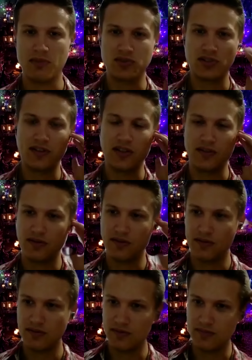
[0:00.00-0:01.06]
Most of the
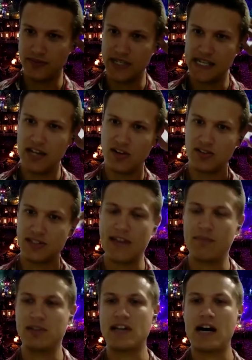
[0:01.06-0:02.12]
the years
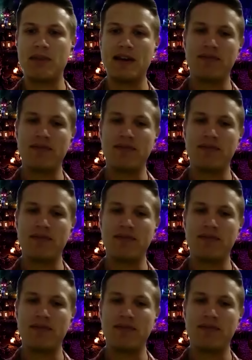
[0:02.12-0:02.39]
have been top